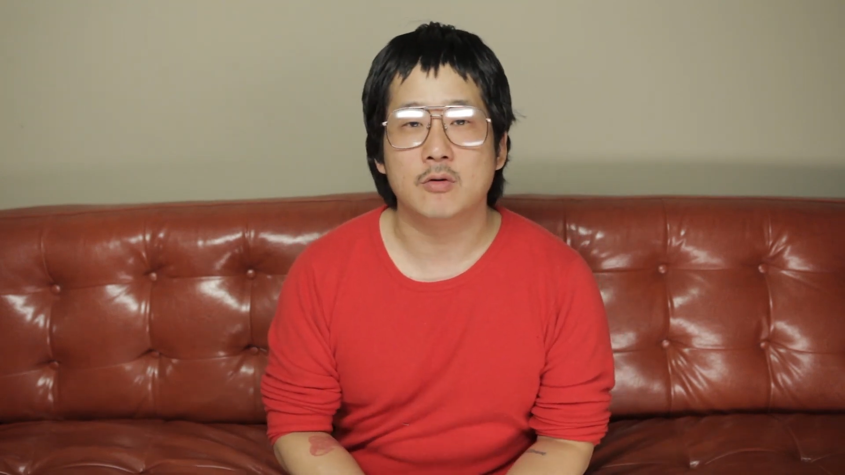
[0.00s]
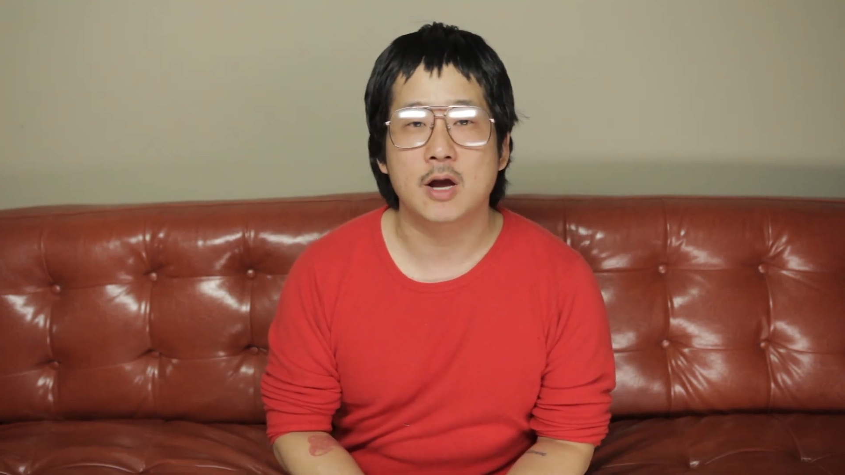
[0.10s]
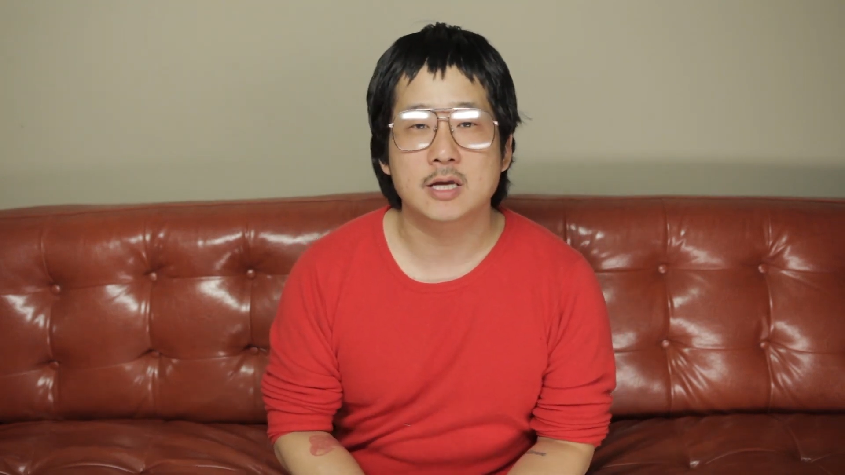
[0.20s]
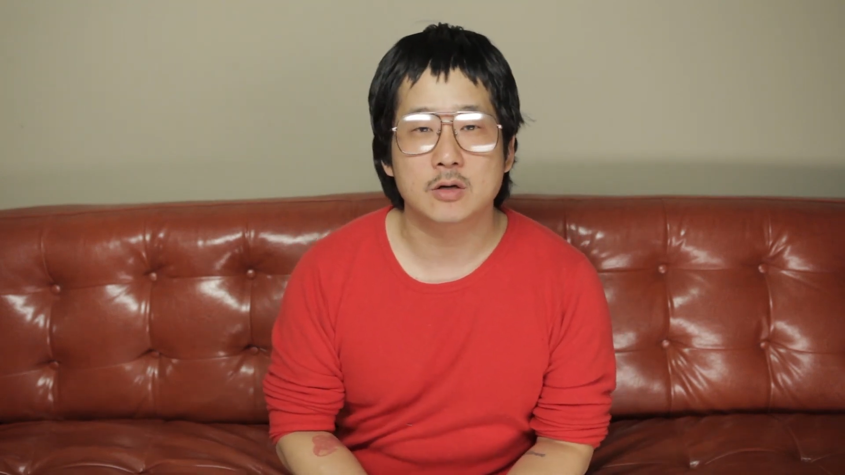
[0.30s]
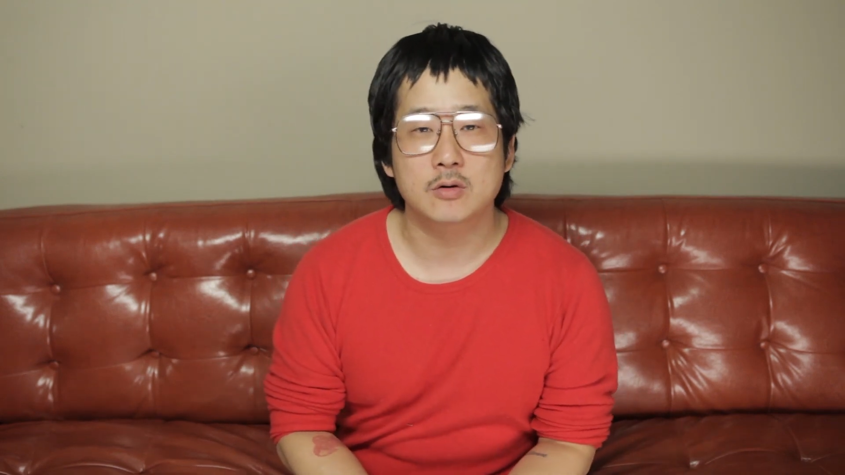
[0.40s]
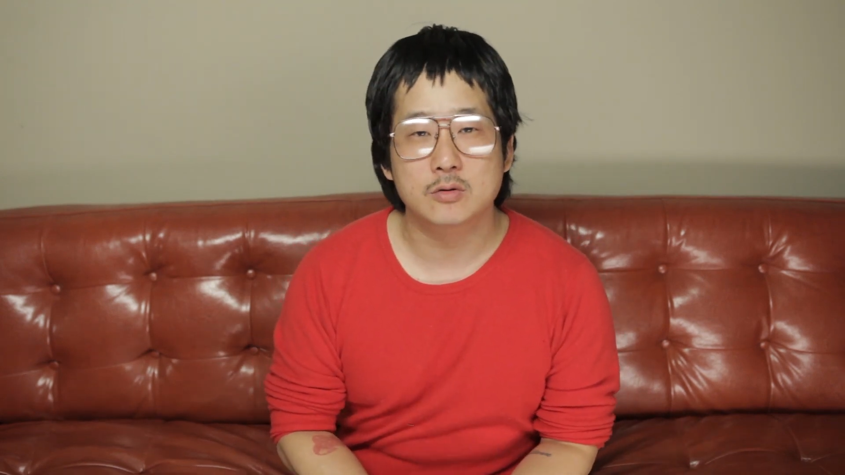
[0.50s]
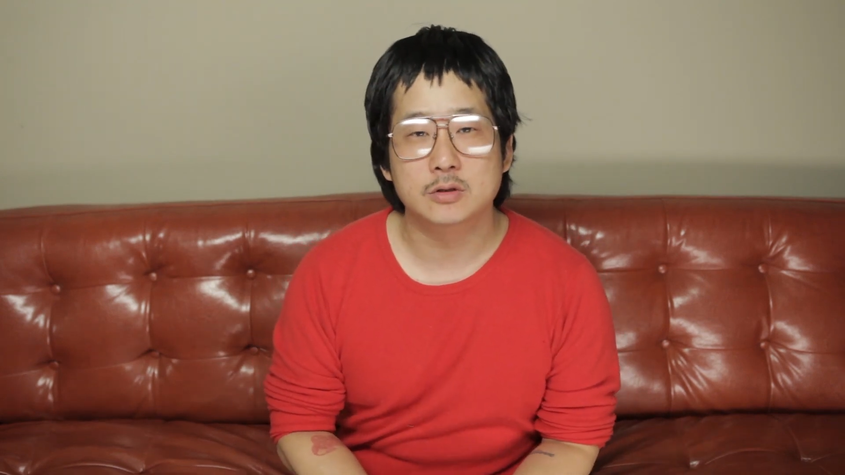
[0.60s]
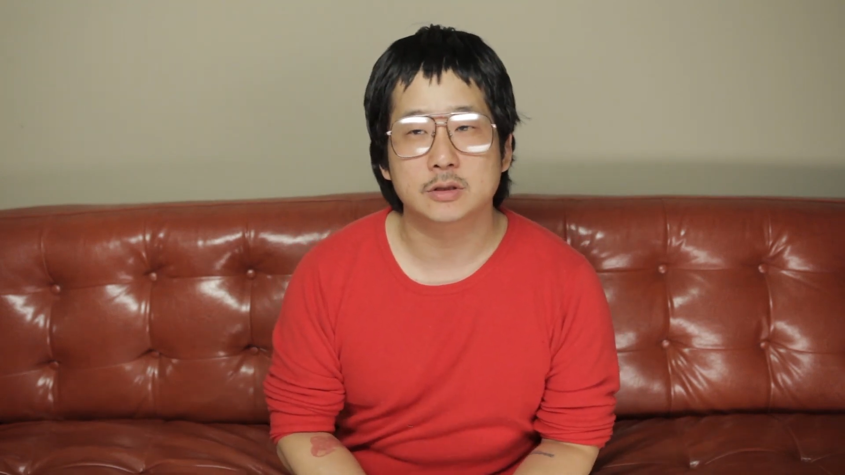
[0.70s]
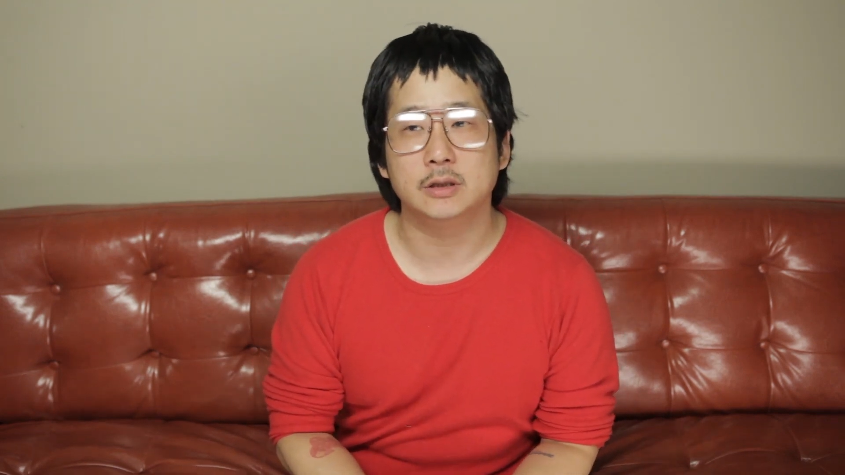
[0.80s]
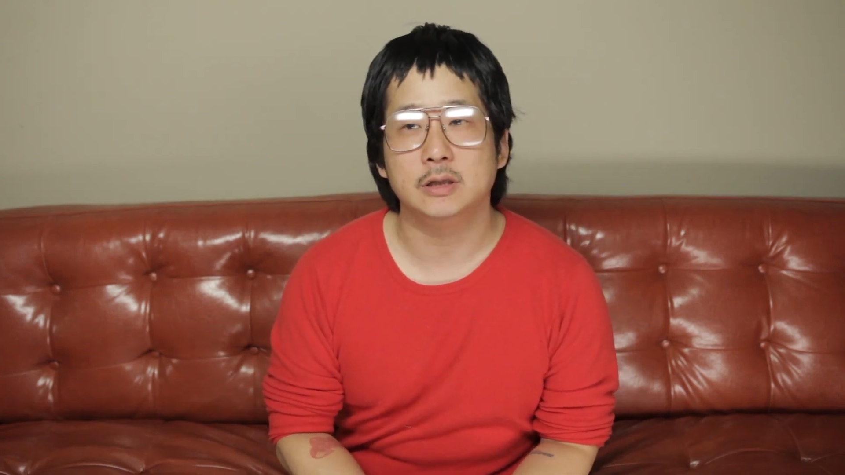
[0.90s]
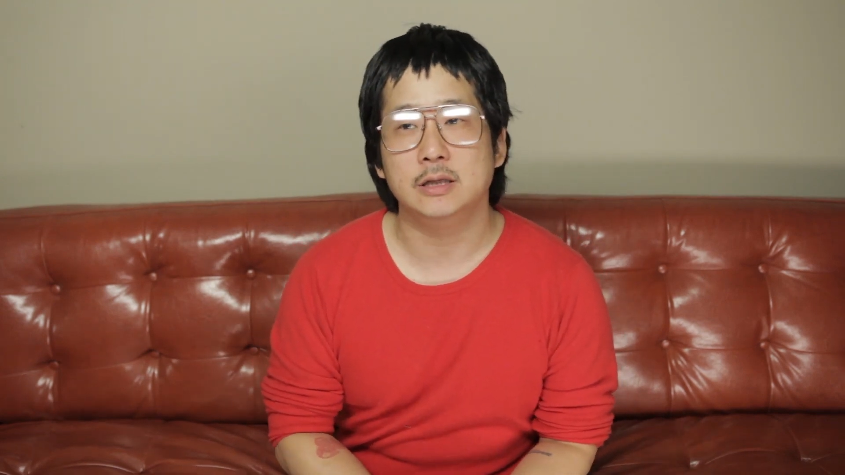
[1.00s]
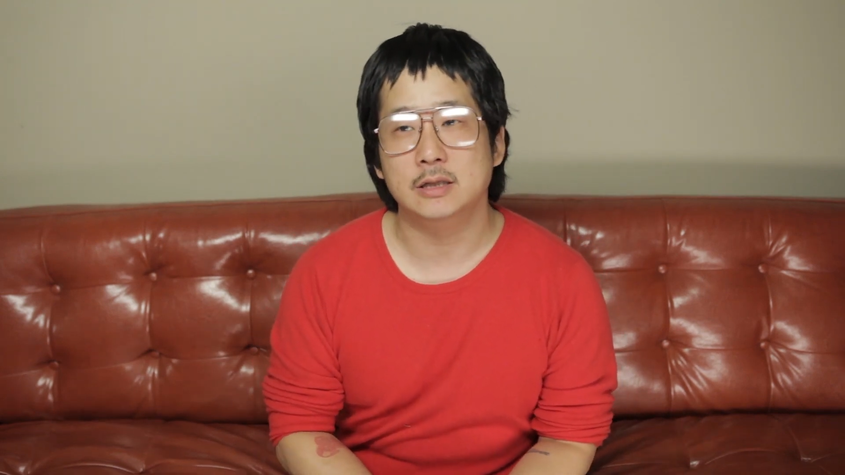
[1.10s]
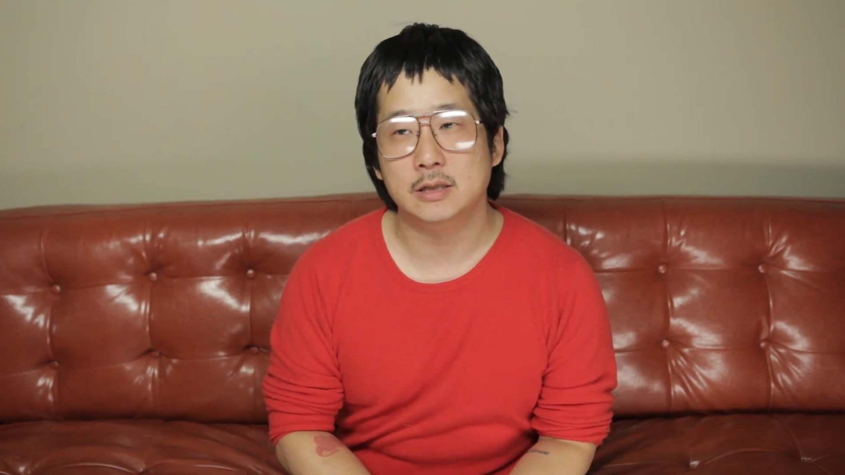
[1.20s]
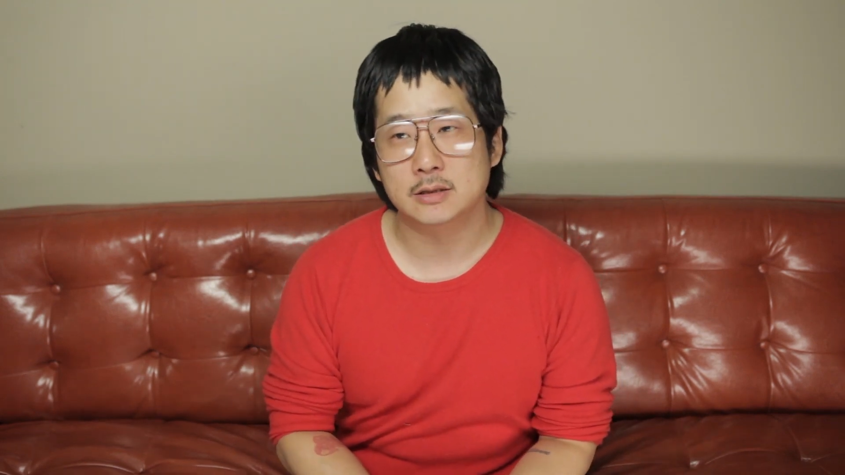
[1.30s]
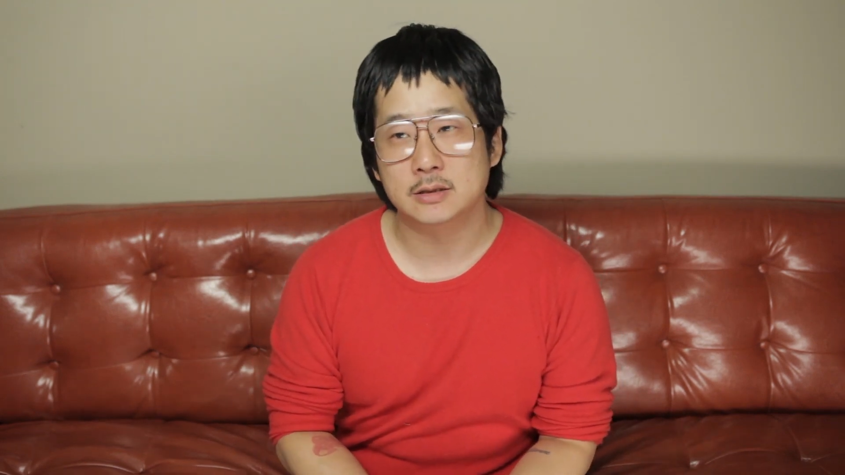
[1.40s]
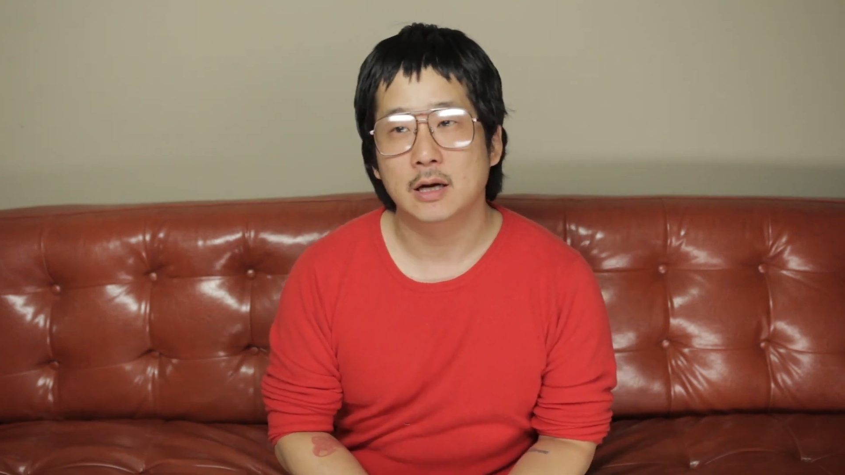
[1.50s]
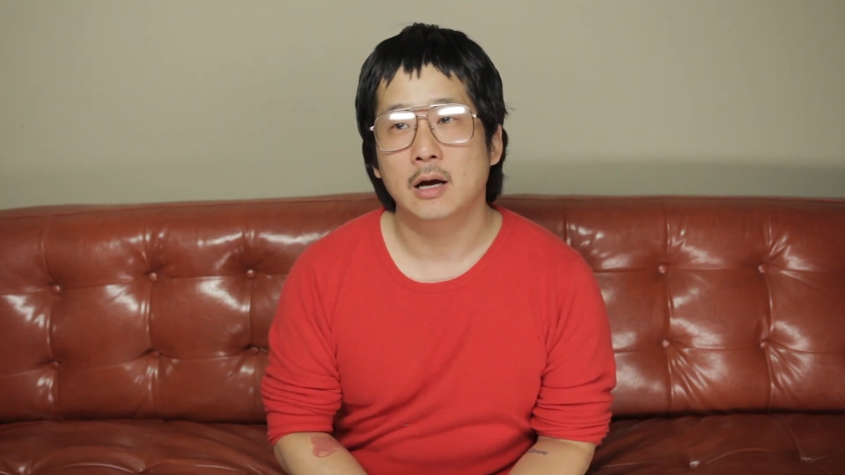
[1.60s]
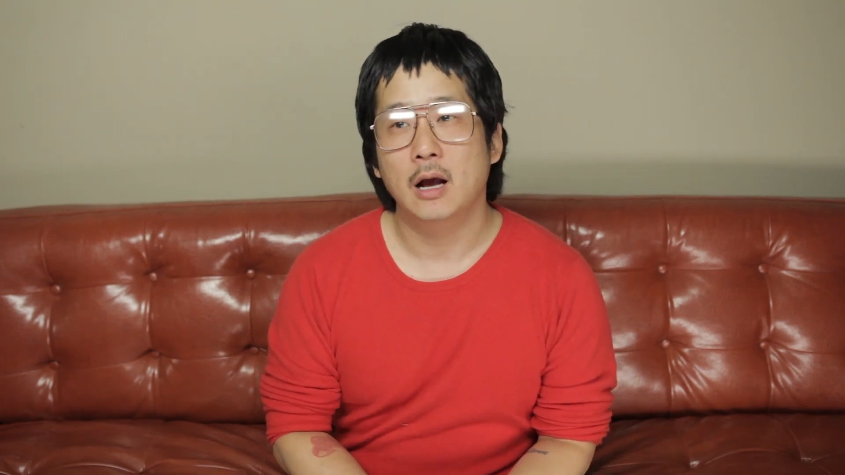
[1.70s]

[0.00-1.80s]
resolution is,